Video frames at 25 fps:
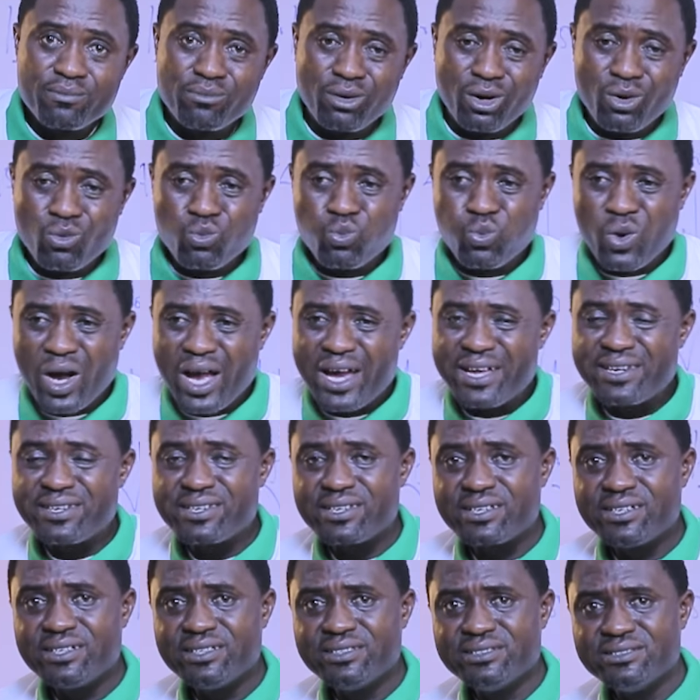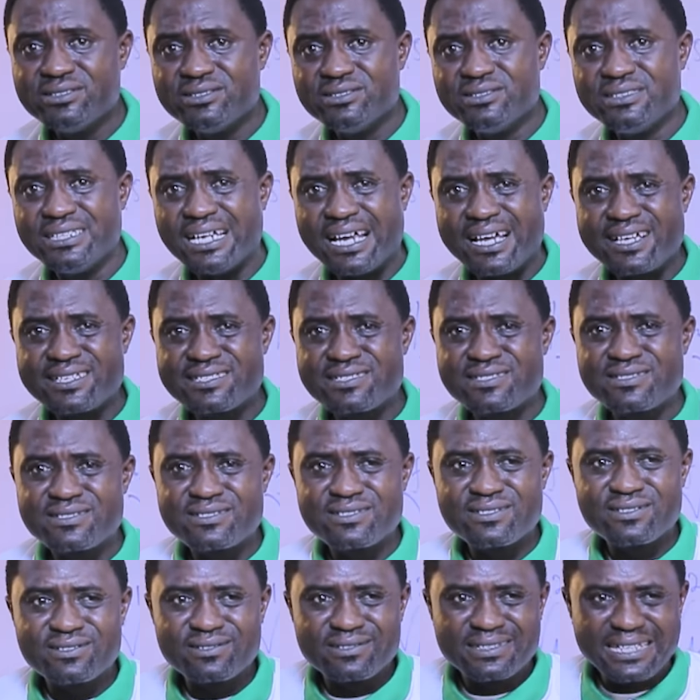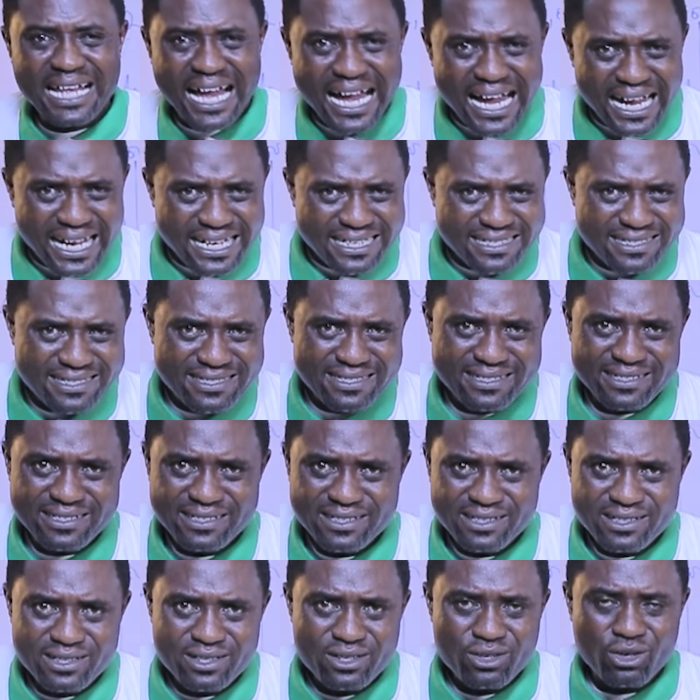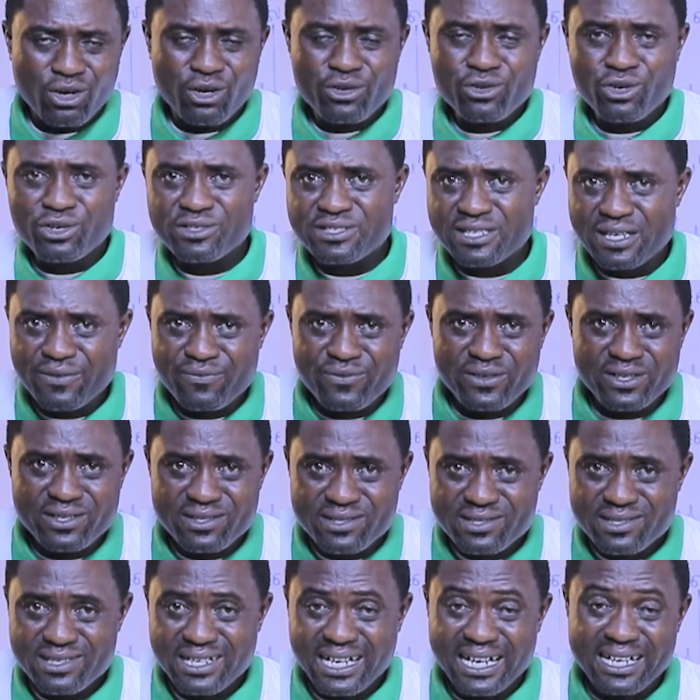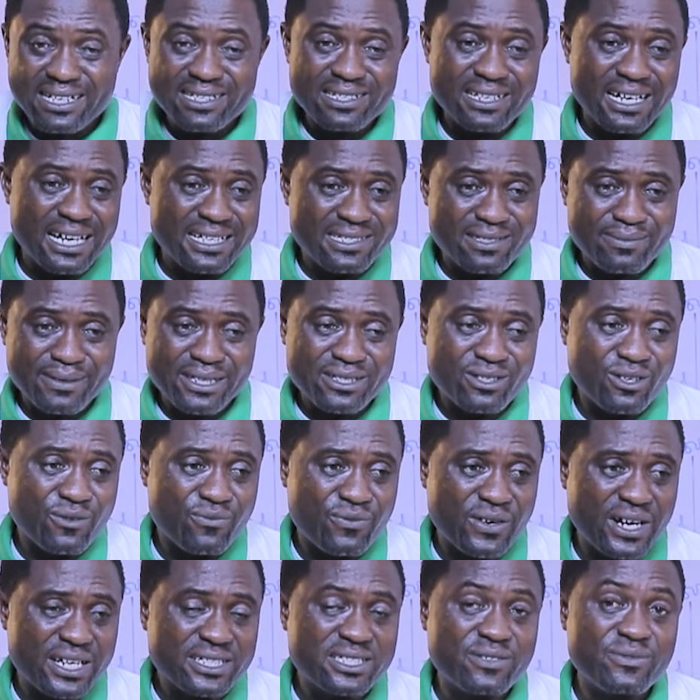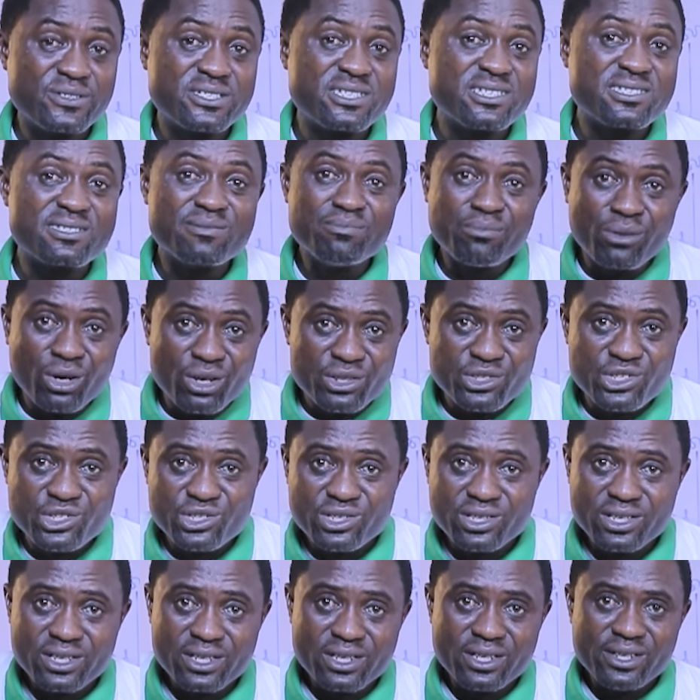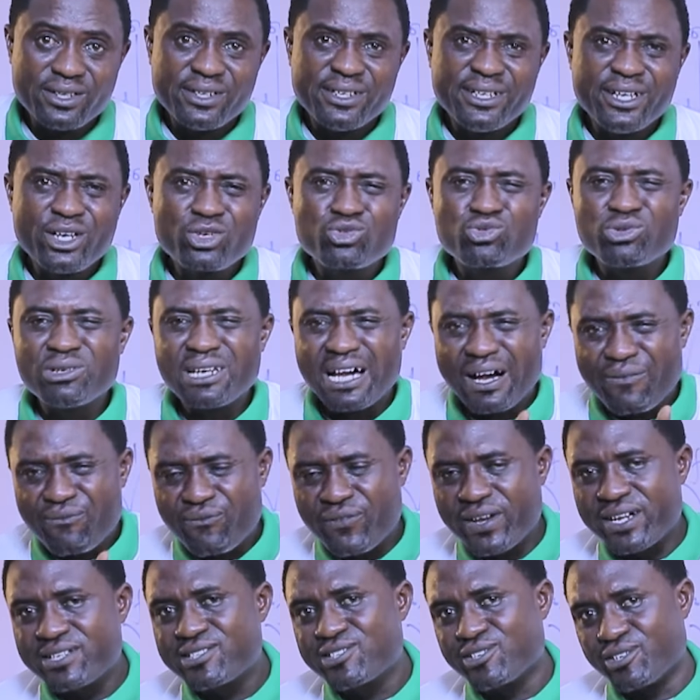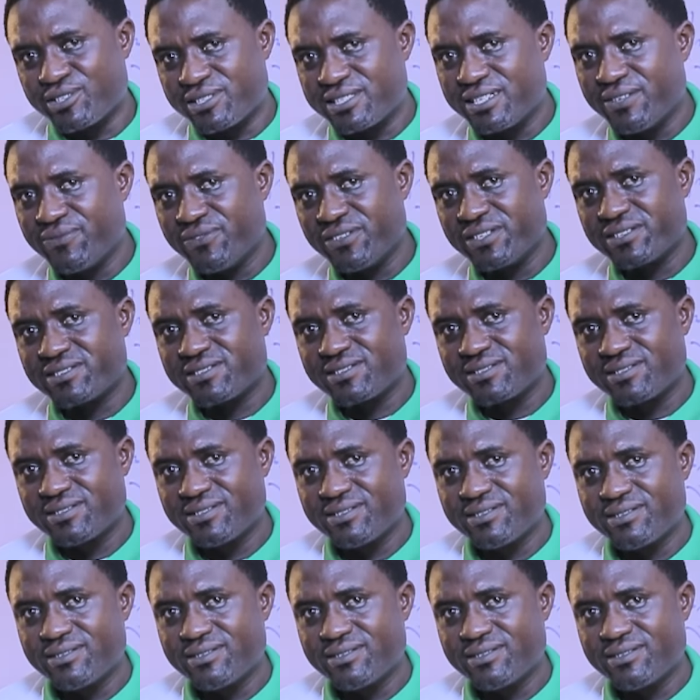But when there is tax on your savings, and as a matter of fact, if it is much, it will affect your savings.